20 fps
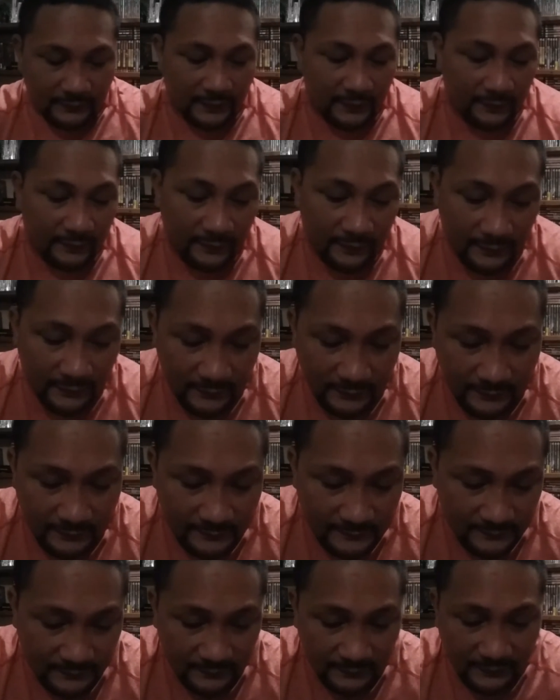Okay,
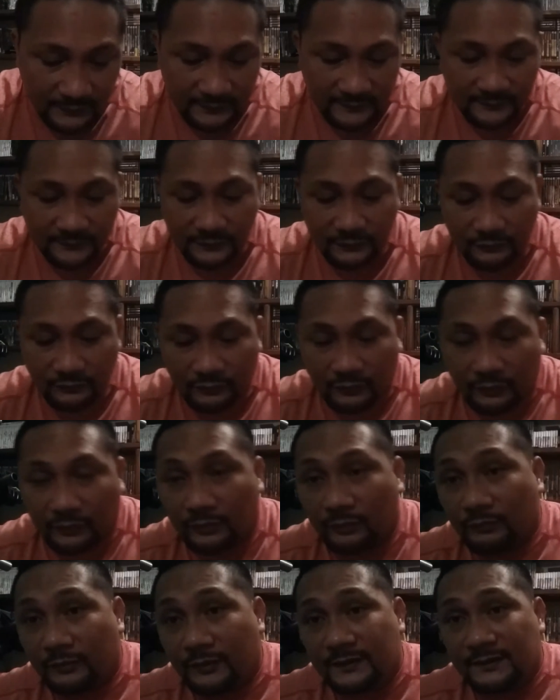these next two are
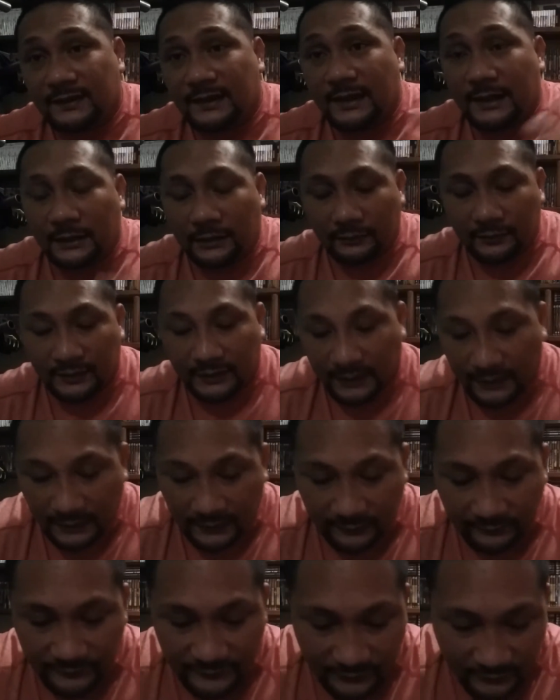the ones that I already
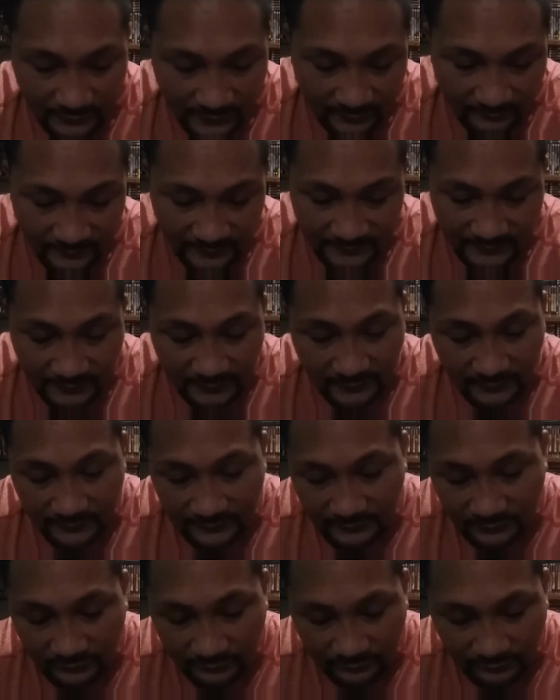have, so I'll be taking
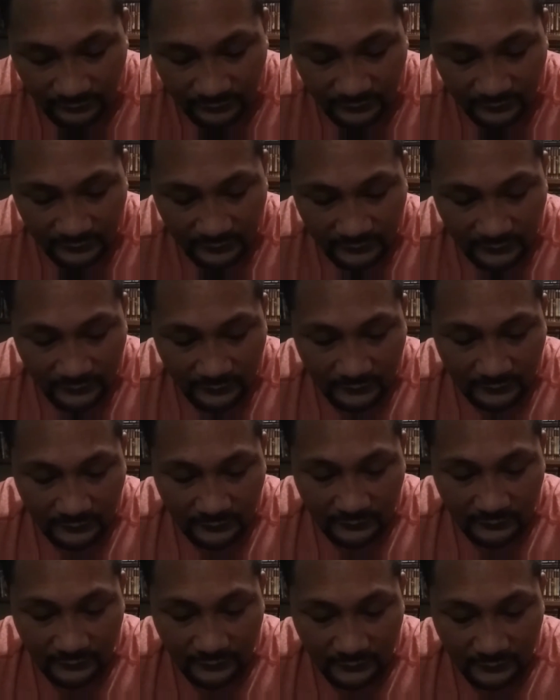these over
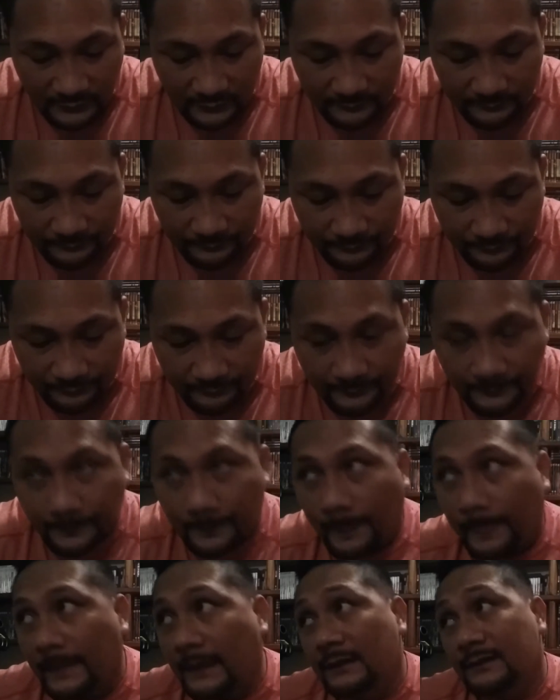um,
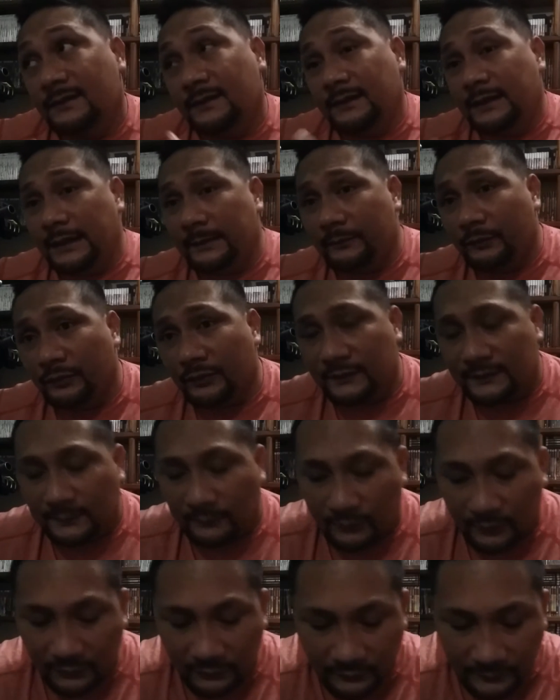to Game Grid
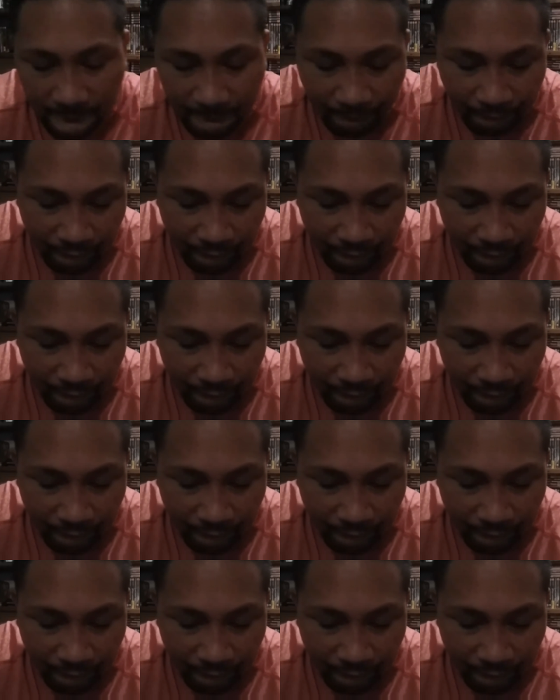tomorrow.